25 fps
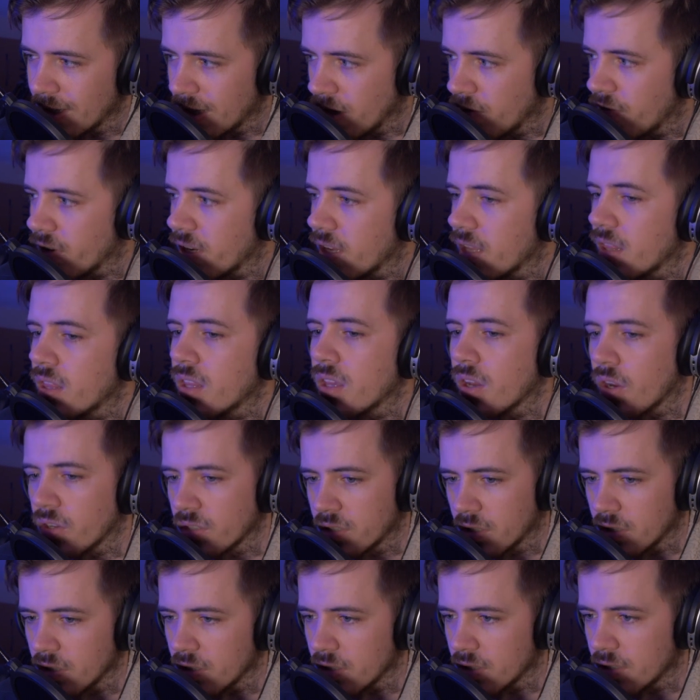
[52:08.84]
Even in the
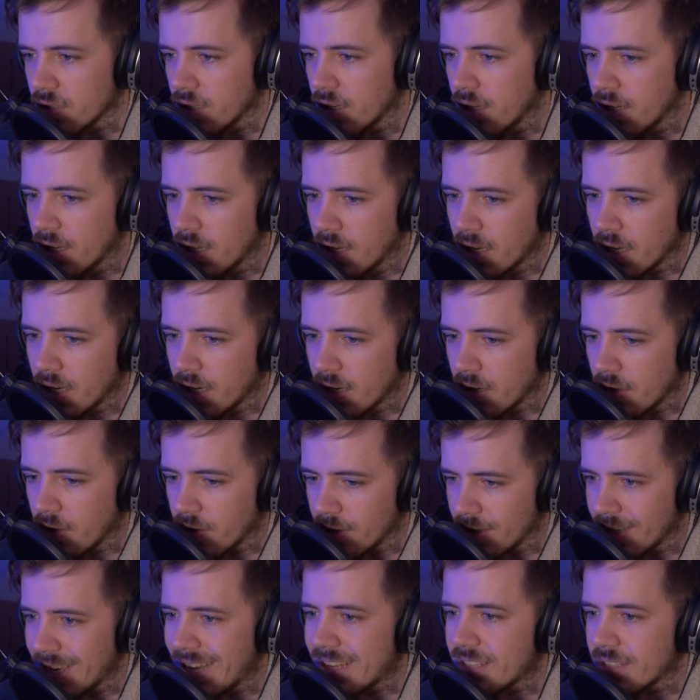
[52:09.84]
Oscars,
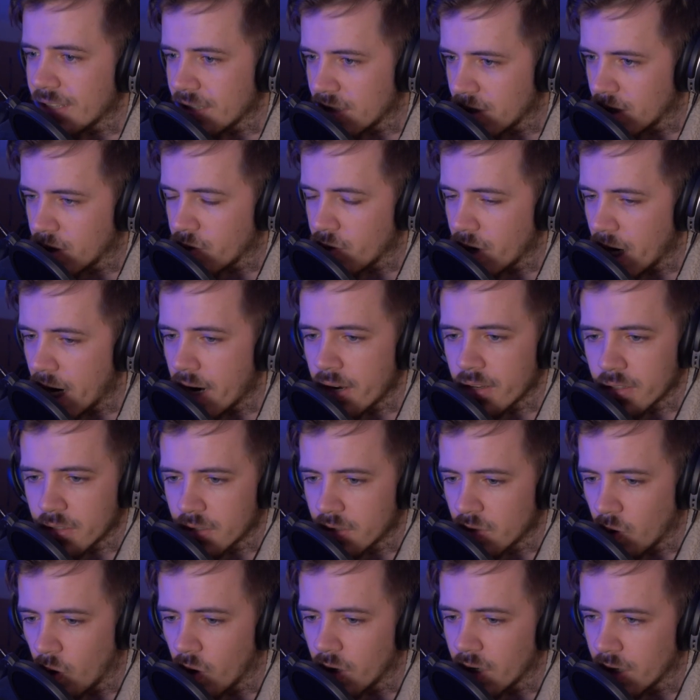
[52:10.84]
yes, it's
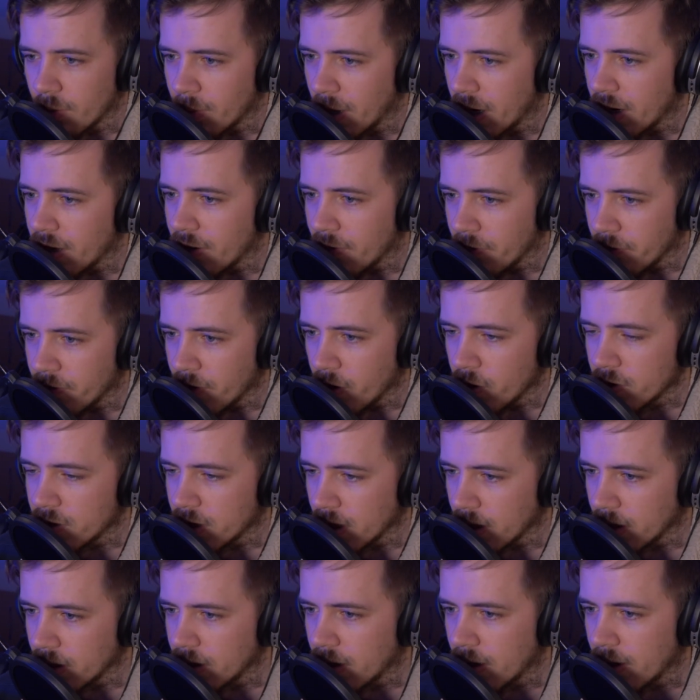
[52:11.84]
creators talking about it and
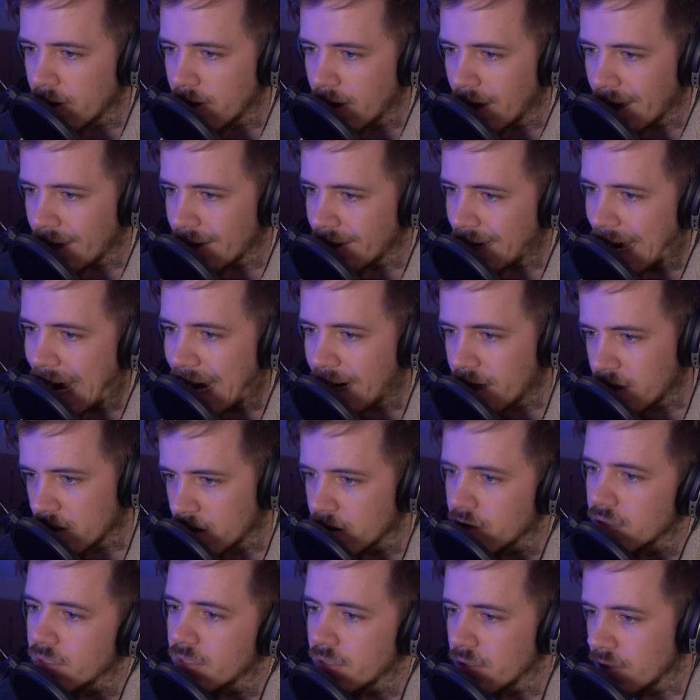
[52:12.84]
voting, and
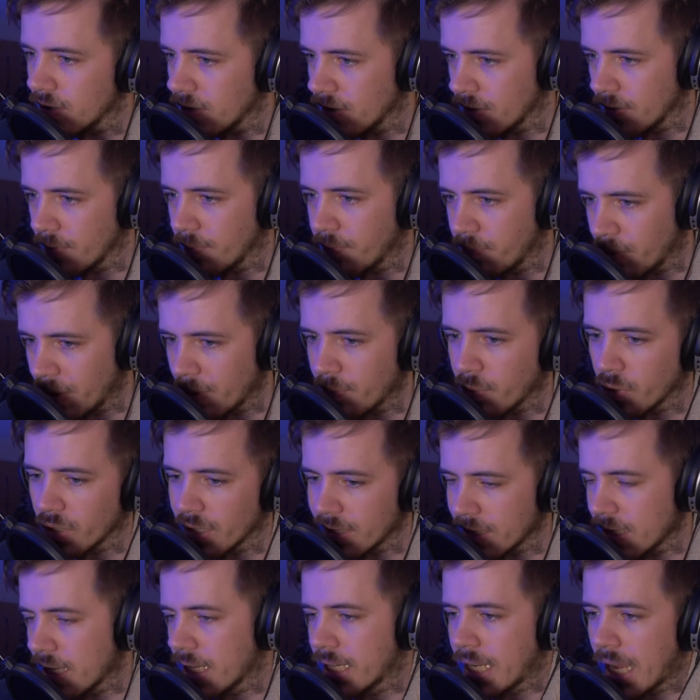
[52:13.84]
actors and people
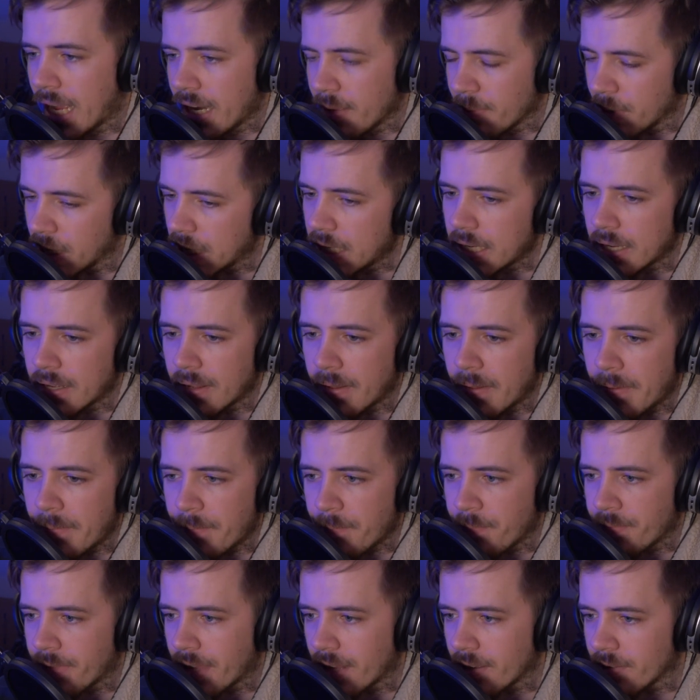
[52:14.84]
in the Academy,
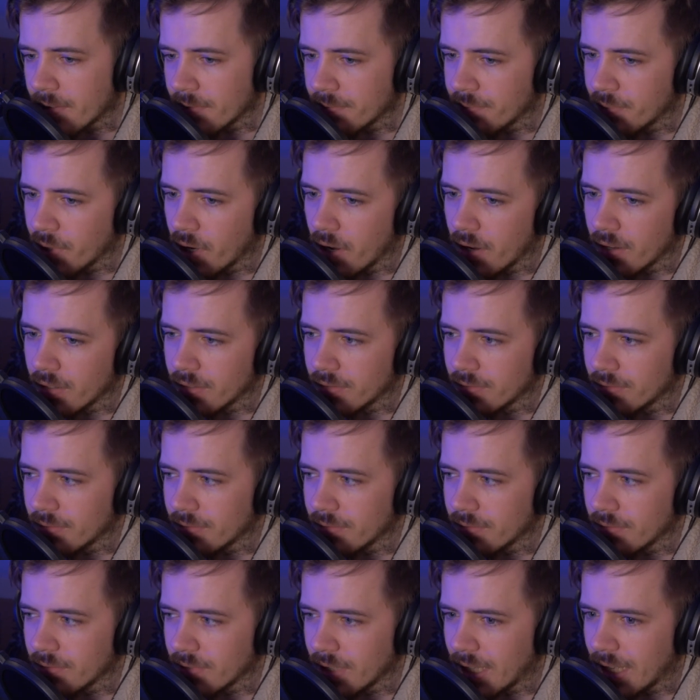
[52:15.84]
but
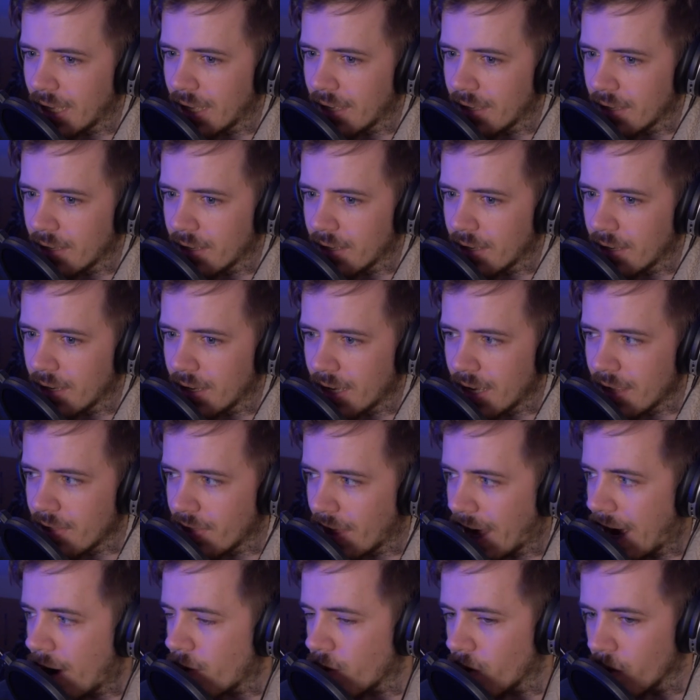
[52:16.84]
in
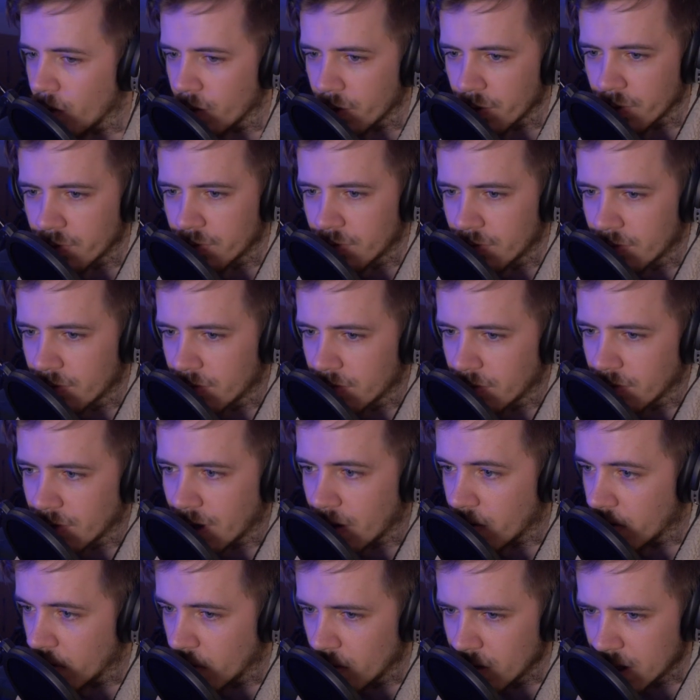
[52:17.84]
that role,
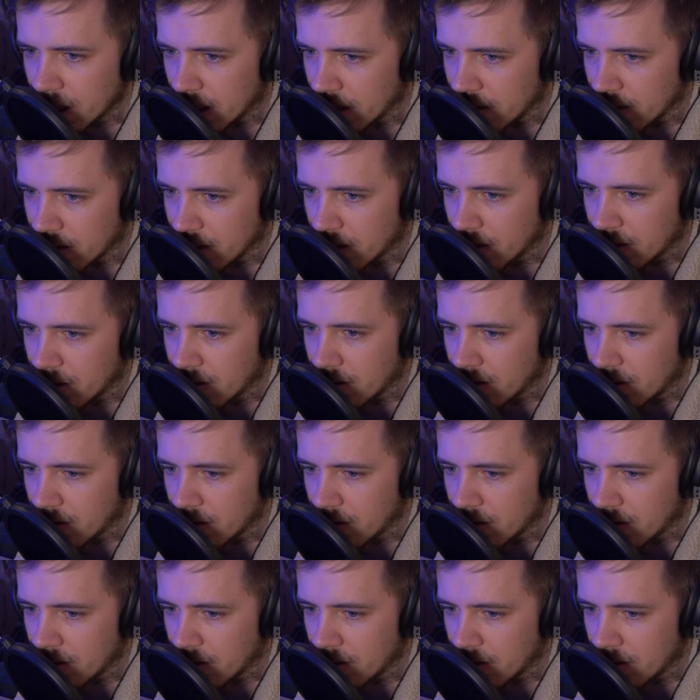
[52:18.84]
they're an audience.